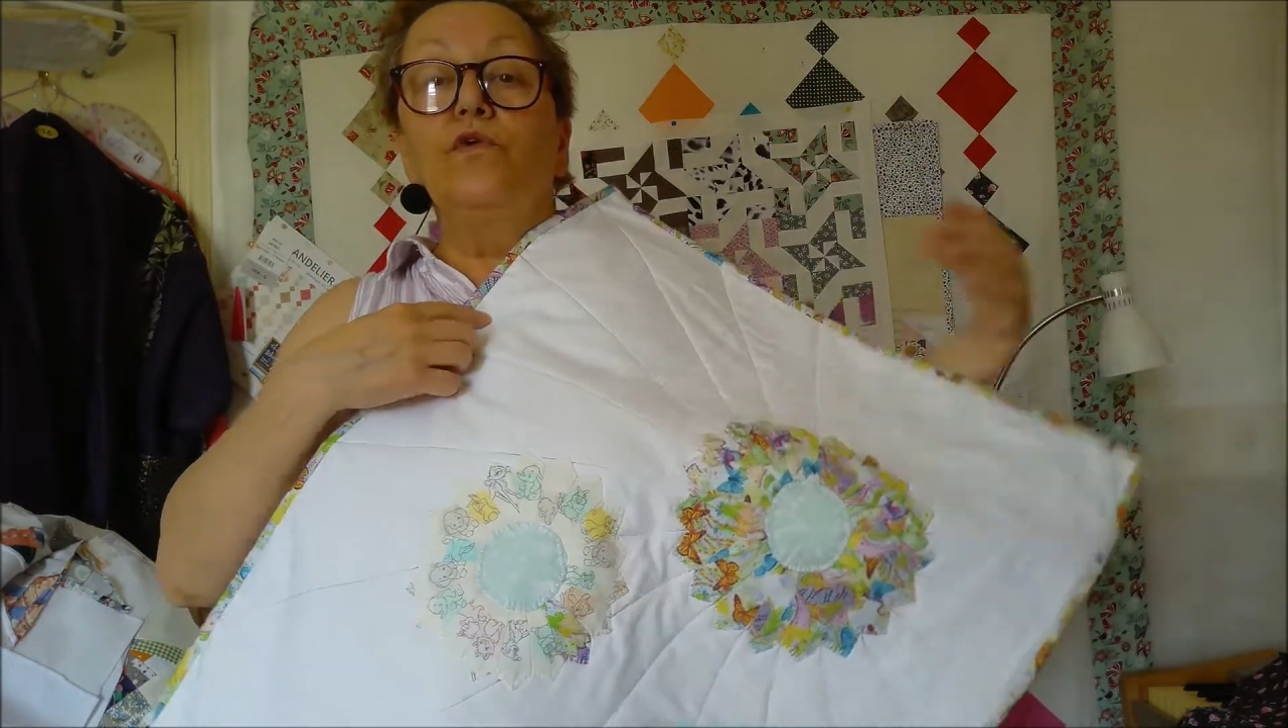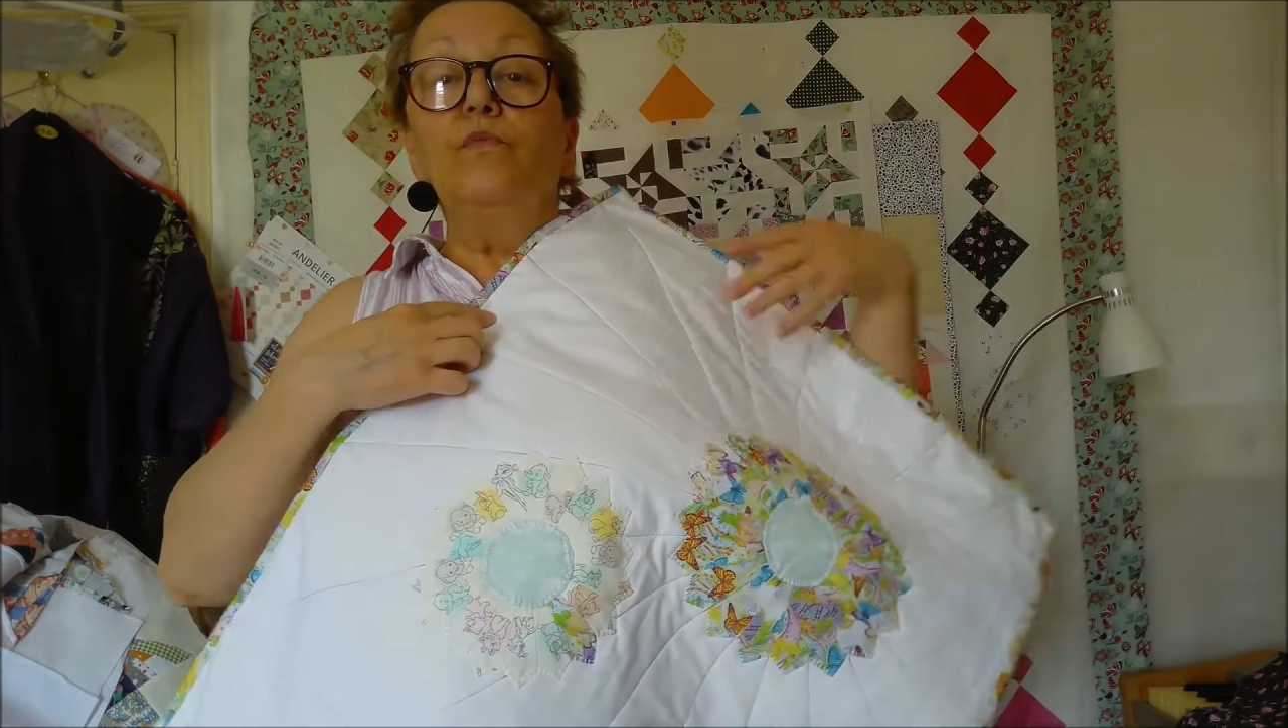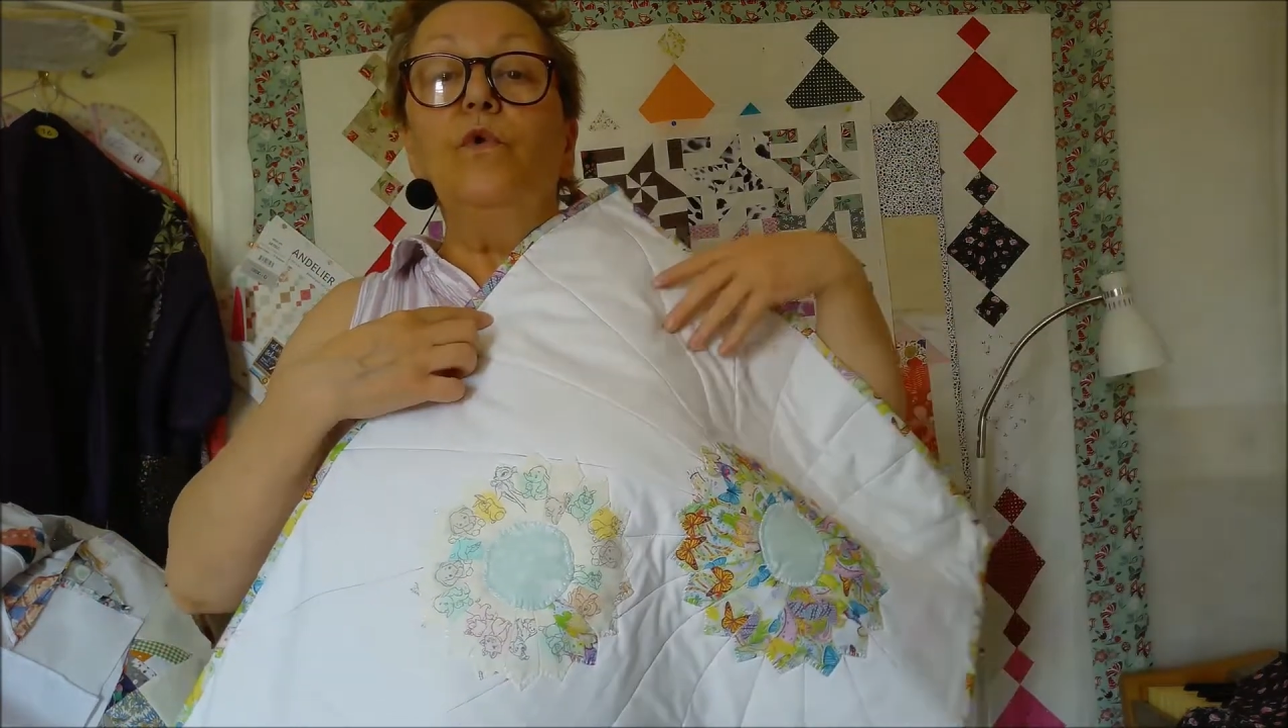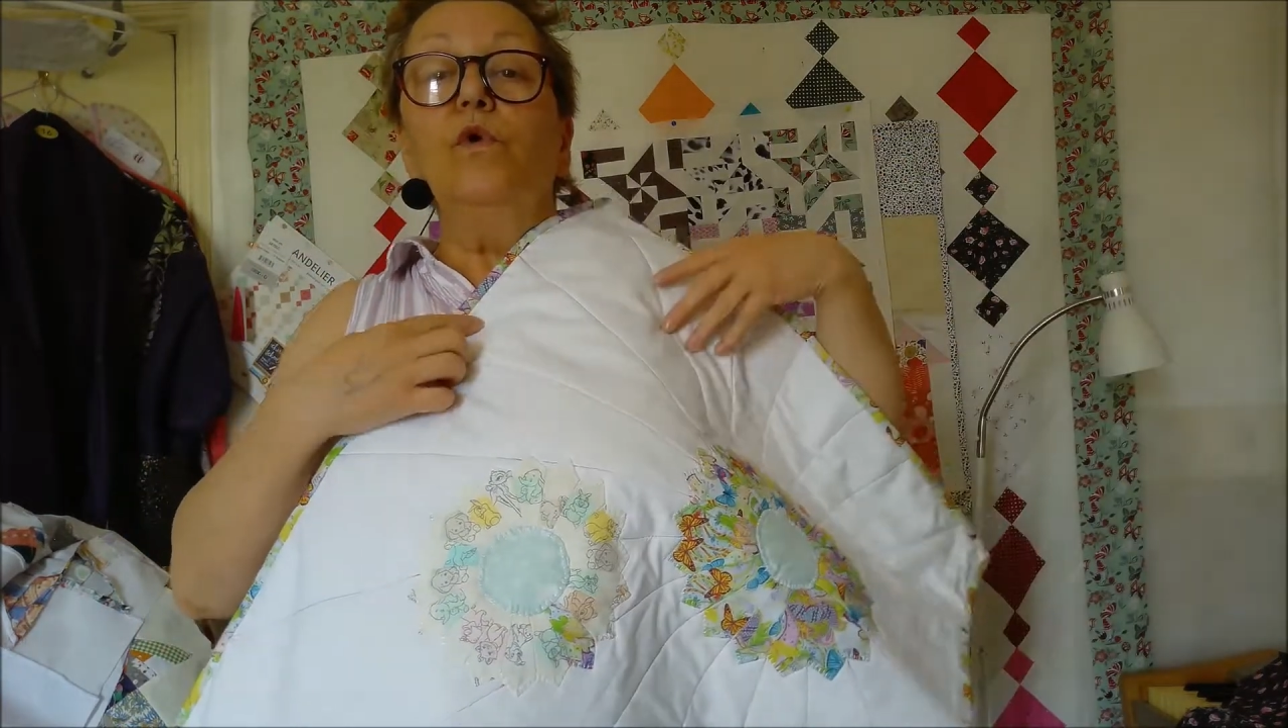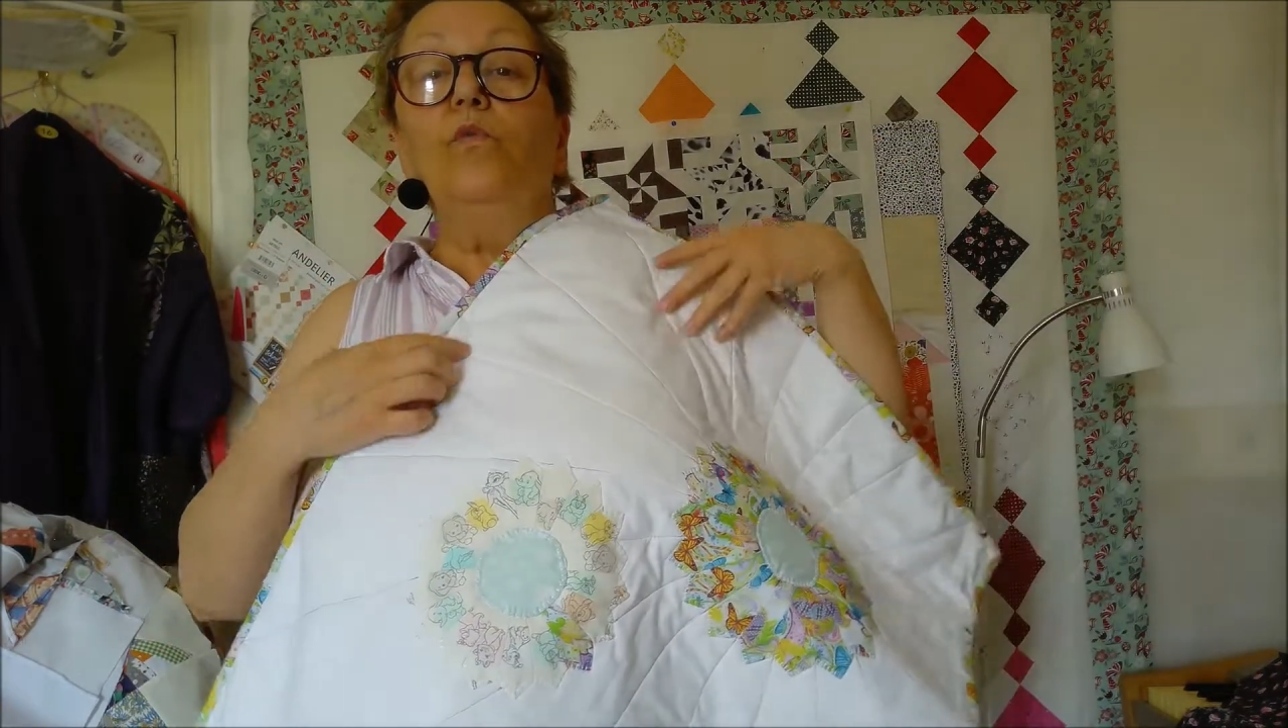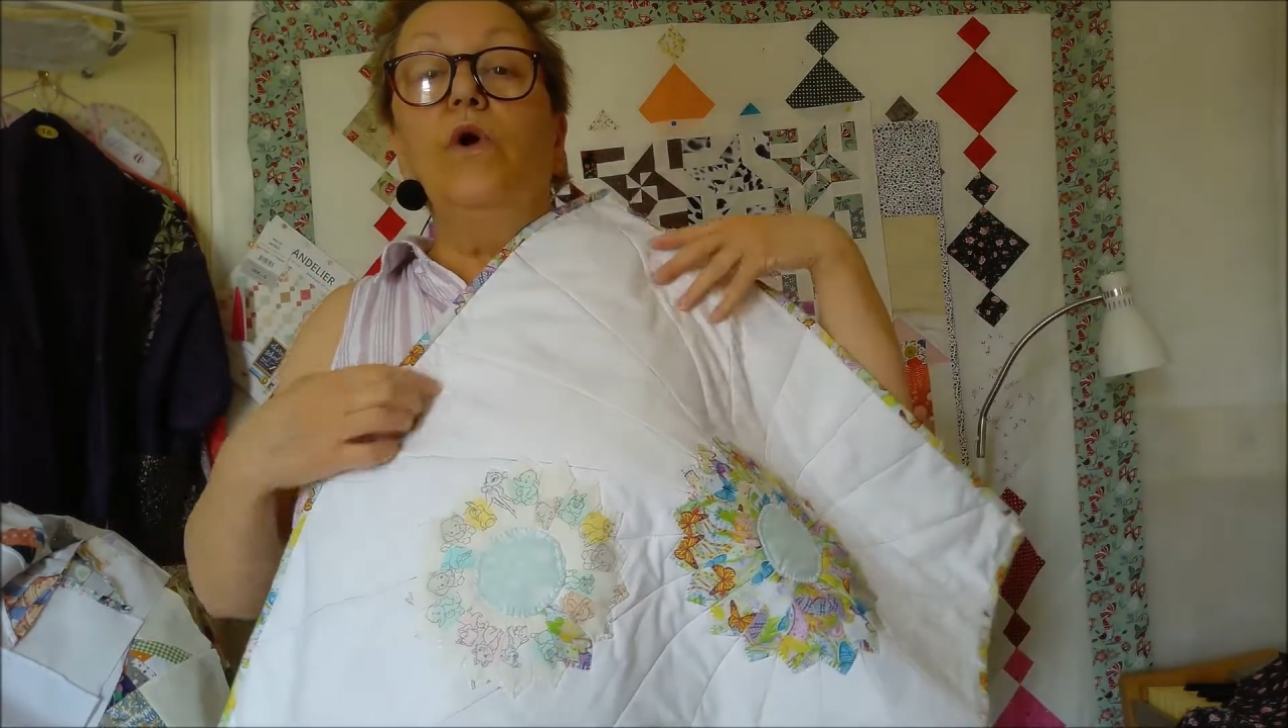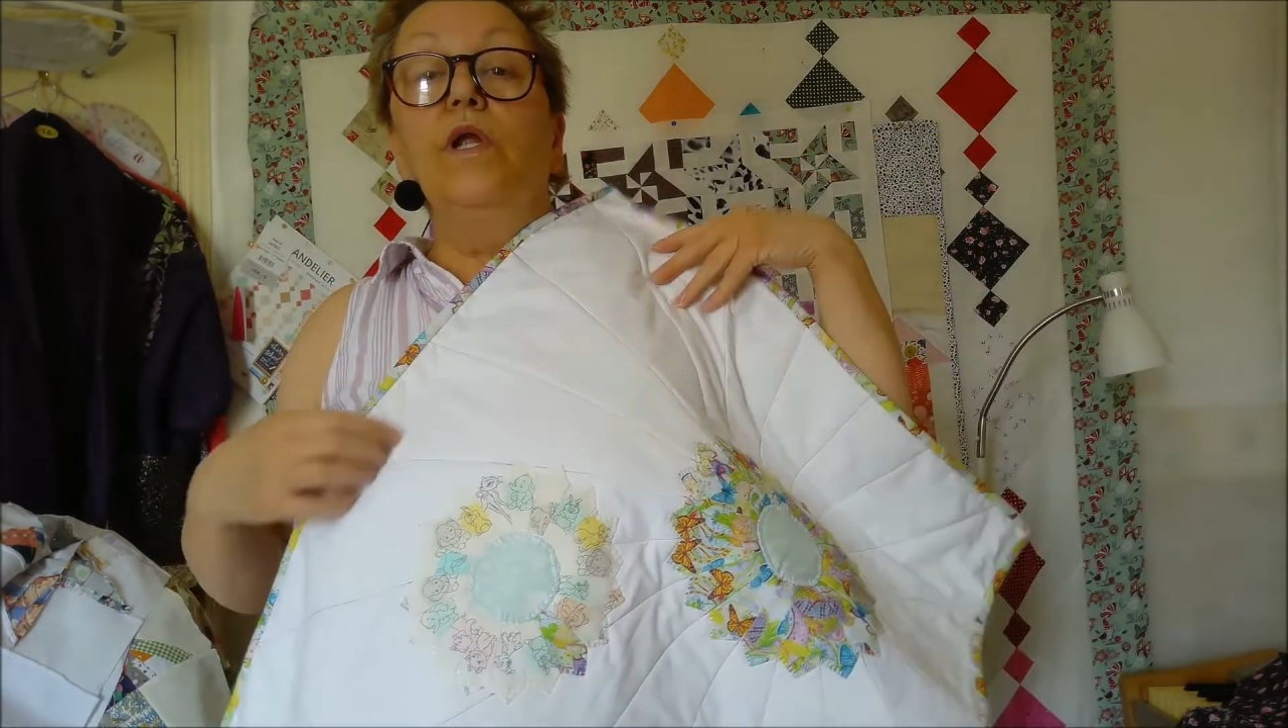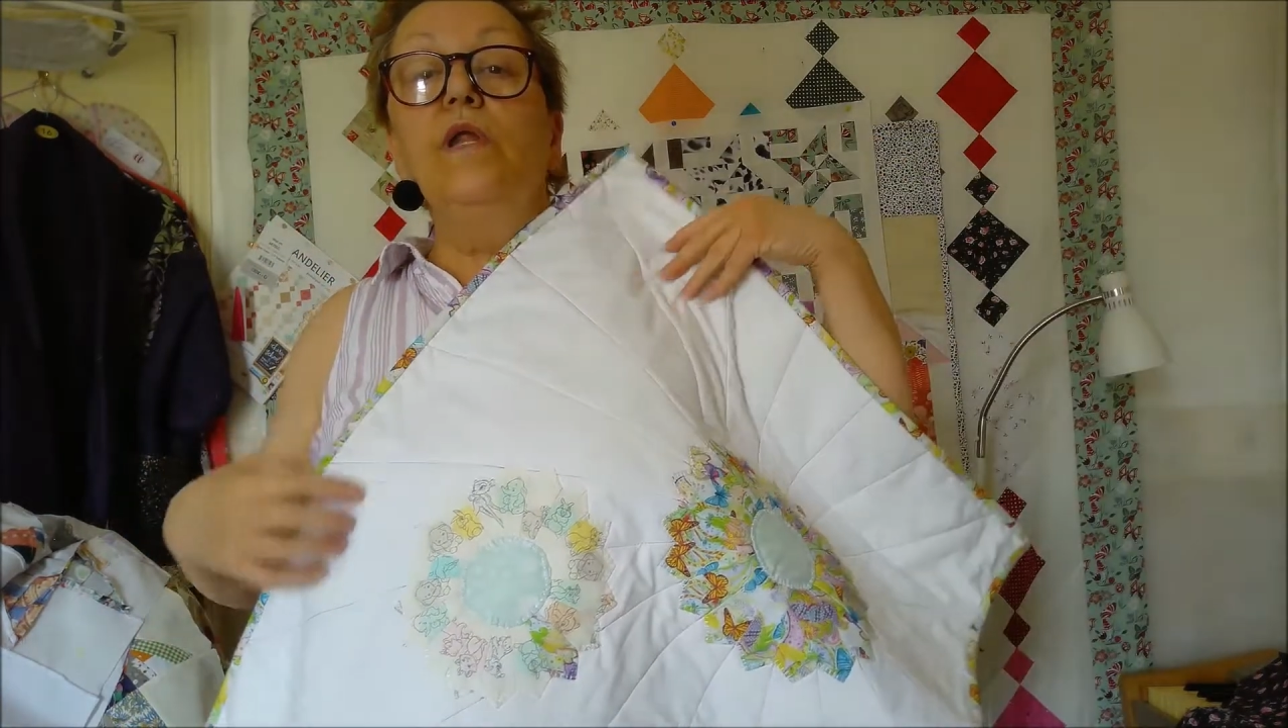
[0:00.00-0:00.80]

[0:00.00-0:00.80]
smaller one.